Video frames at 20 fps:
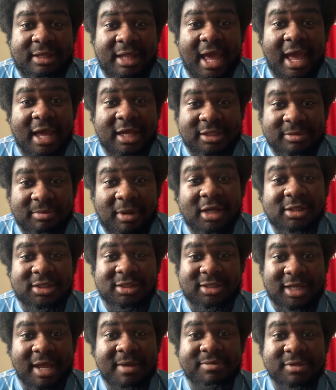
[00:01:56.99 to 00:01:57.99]
as much
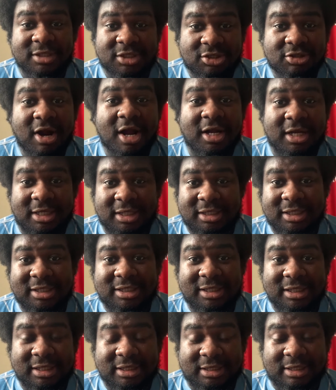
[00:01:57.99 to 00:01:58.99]
as they've been struggling this
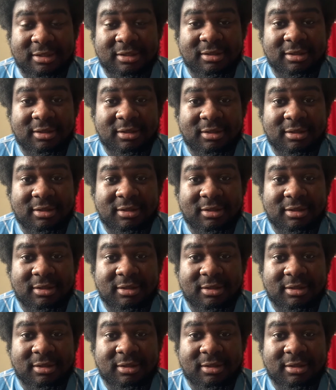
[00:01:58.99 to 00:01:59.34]
season,